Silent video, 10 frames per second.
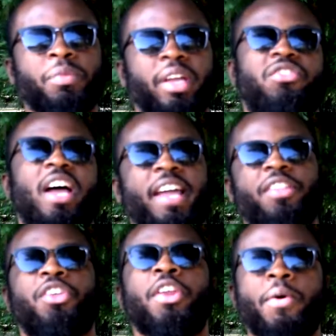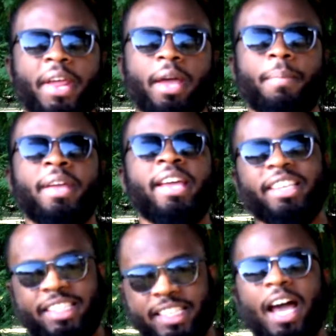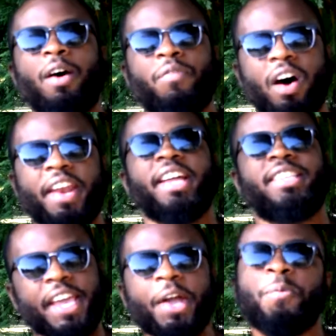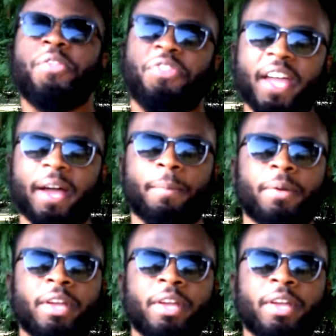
and try to get to know them and see how far they can take it with them.